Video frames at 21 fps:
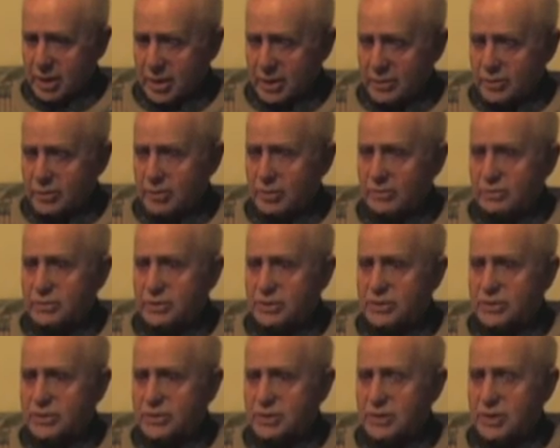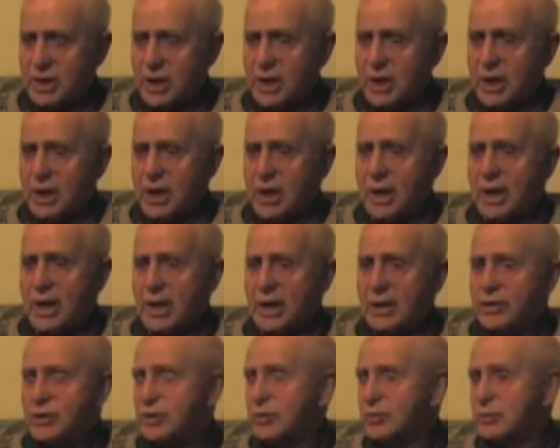I don't know what it was.
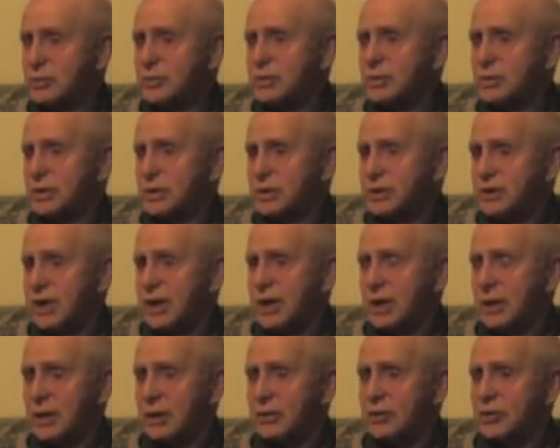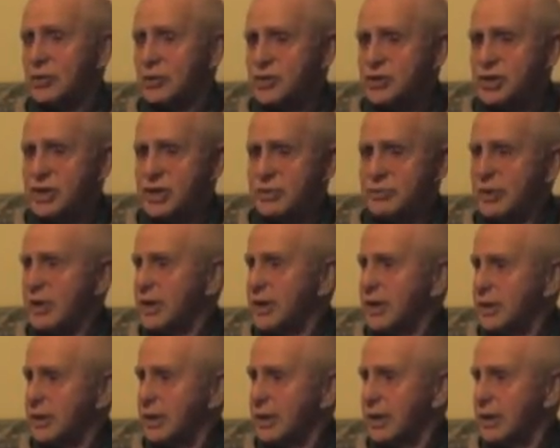and you couldn't tell. Of course, he'd been
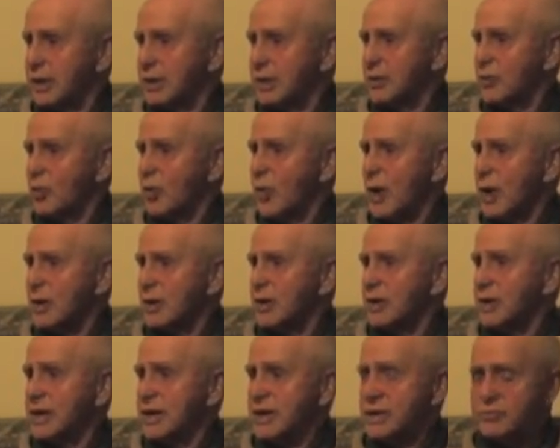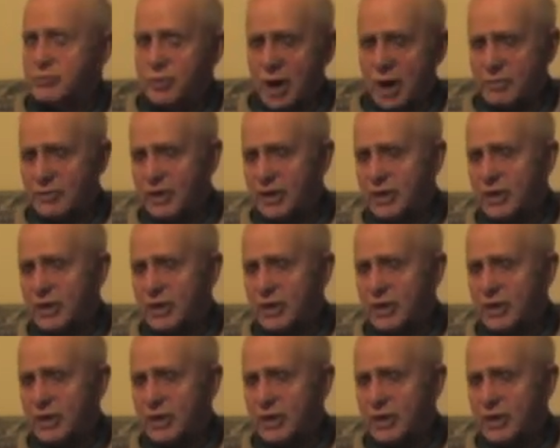in the water, and he'd probably